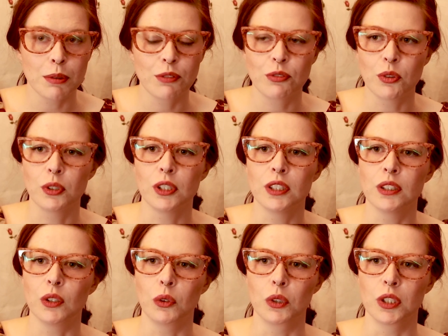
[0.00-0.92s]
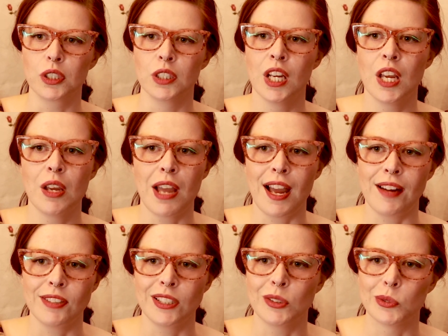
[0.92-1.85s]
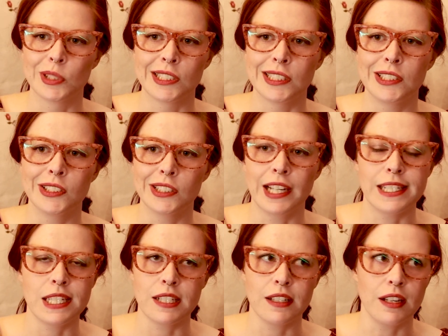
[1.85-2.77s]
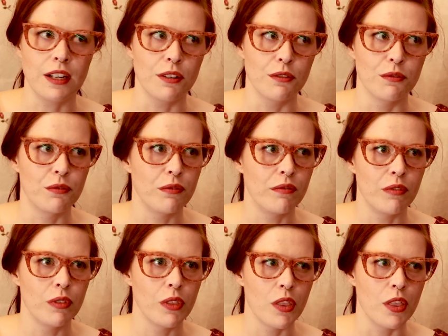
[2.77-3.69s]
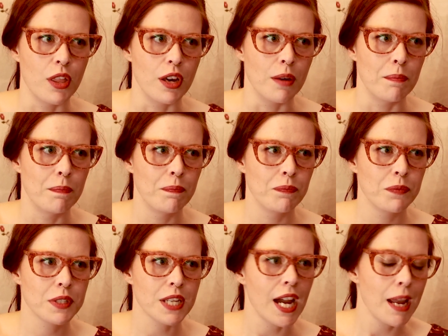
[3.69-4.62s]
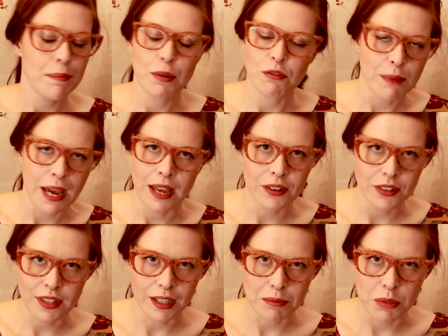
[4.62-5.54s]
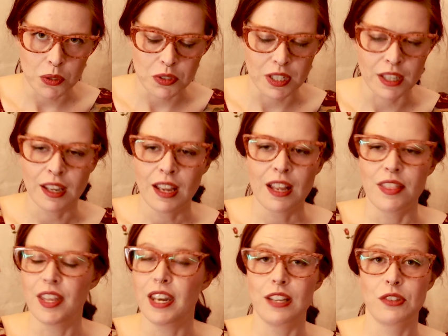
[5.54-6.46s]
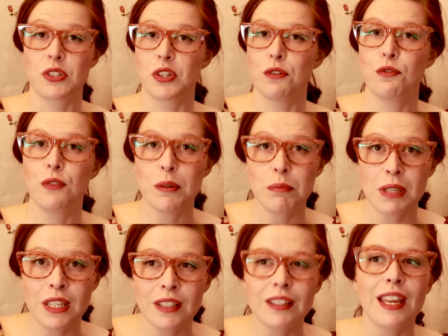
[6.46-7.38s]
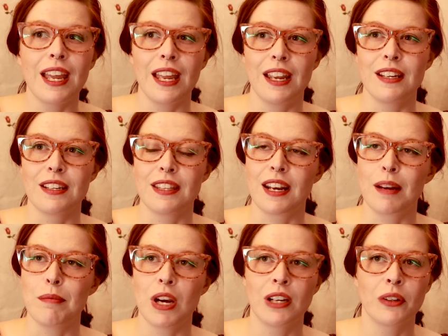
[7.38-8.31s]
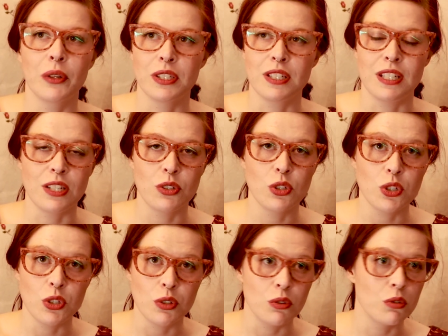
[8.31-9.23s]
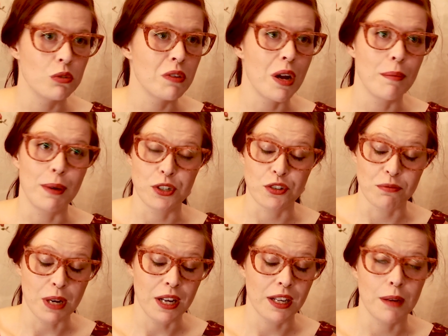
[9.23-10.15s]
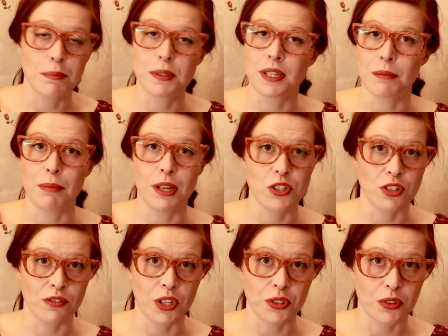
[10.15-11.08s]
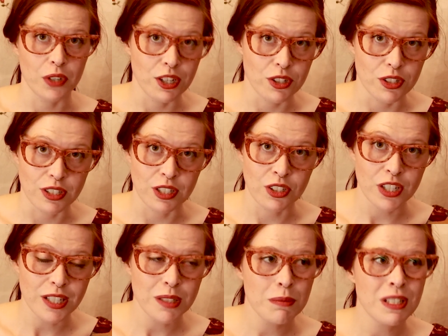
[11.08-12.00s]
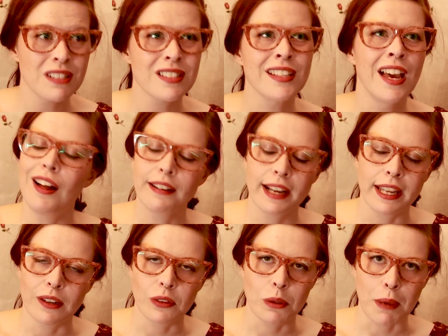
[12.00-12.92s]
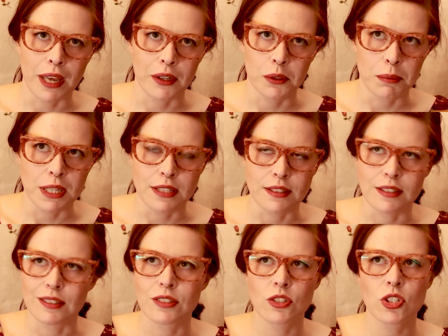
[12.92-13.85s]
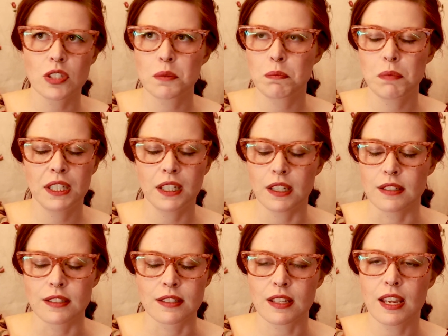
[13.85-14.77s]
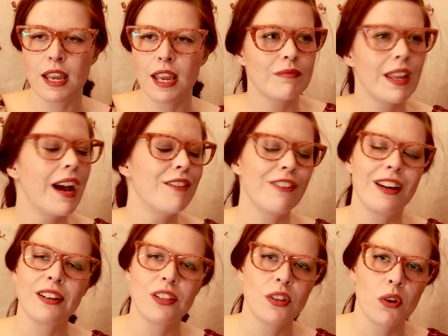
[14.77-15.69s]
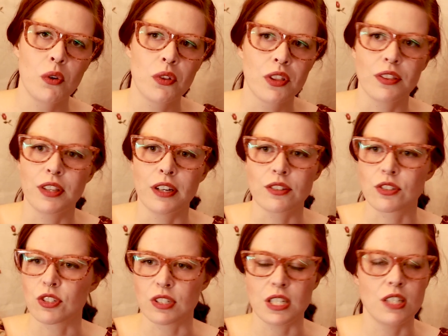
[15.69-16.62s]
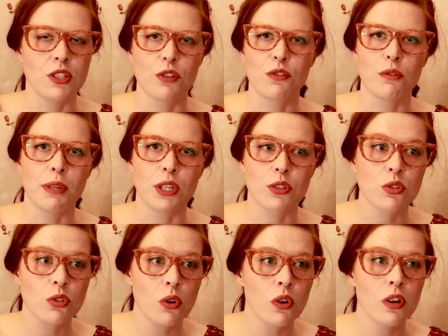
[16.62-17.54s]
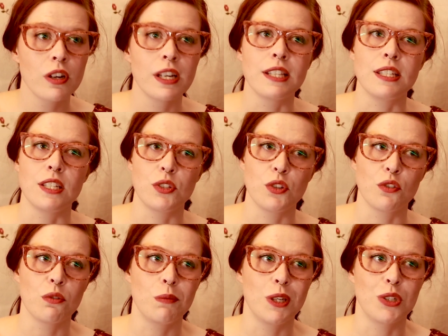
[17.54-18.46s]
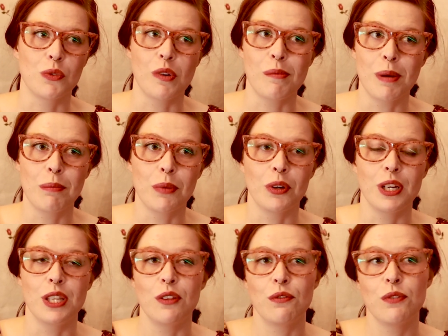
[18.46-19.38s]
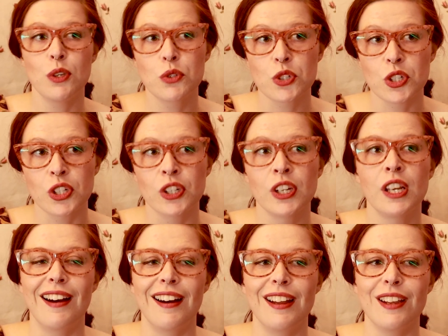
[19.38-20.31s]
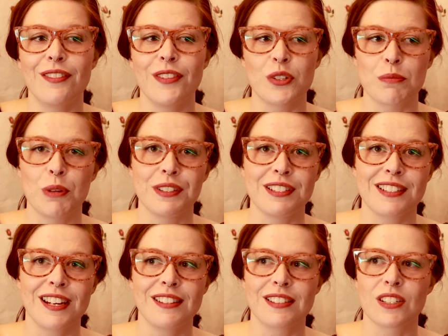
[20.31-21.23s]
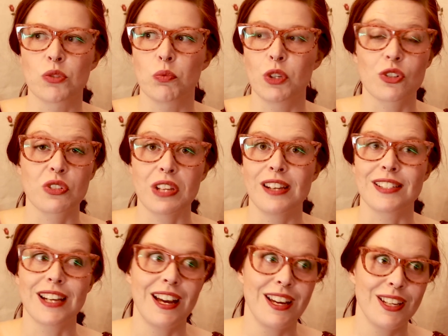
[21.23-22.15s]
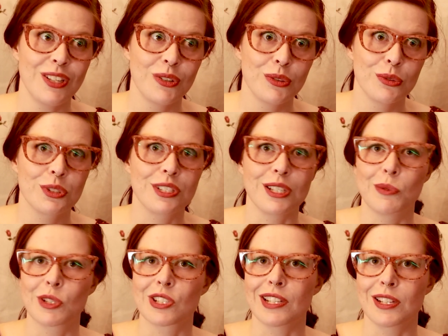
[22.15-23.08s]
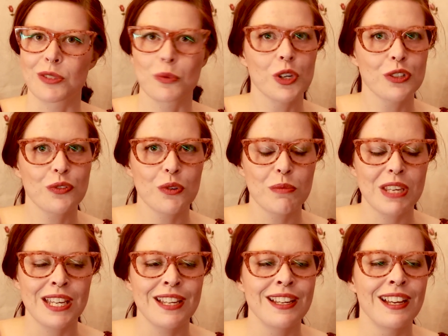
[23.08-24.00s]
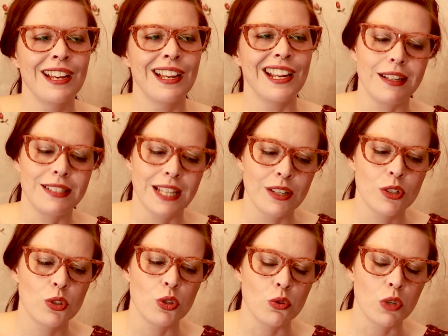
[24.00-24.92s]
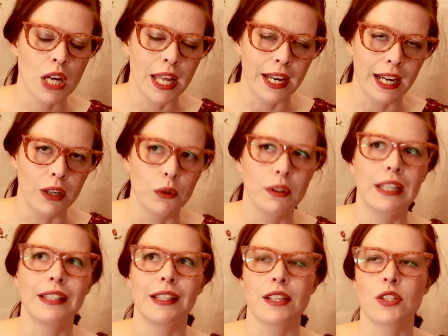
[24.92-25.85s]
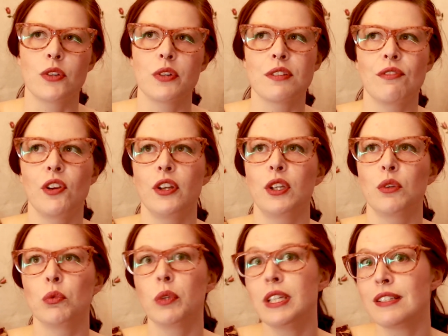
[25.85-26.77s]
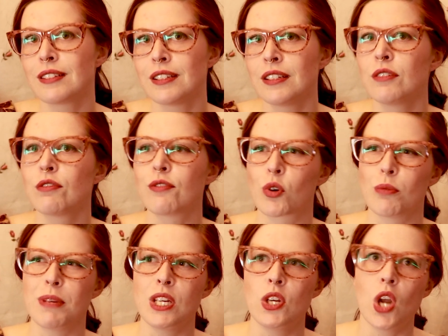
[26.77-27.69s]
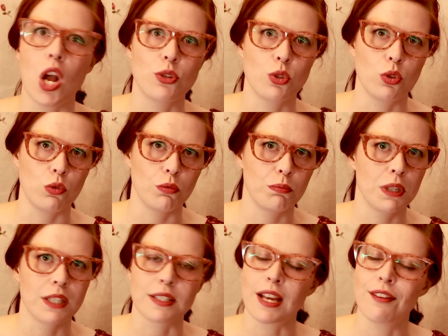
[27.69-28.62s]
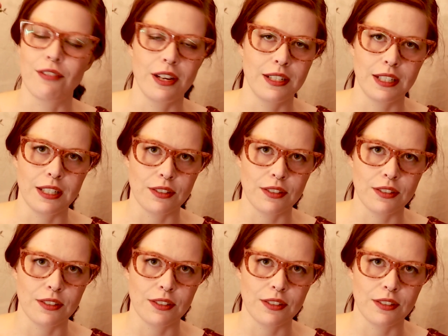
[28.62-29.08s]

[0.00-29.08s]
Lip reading: before or having a really good idea of the type of pattern that I'm using, that it's going to fit me and that I'm not going to need to do a bunch of mock-ups and a bunch of alterations and adjustments. I'll cut out the pattern pieces just because I find on the whole that it's just easier for me to store. It's easier for me to remember in the future if there's multi-sizes, which size I used and which size worked for me. I tend to cut out unless there is a very good reason for me not to, because I find it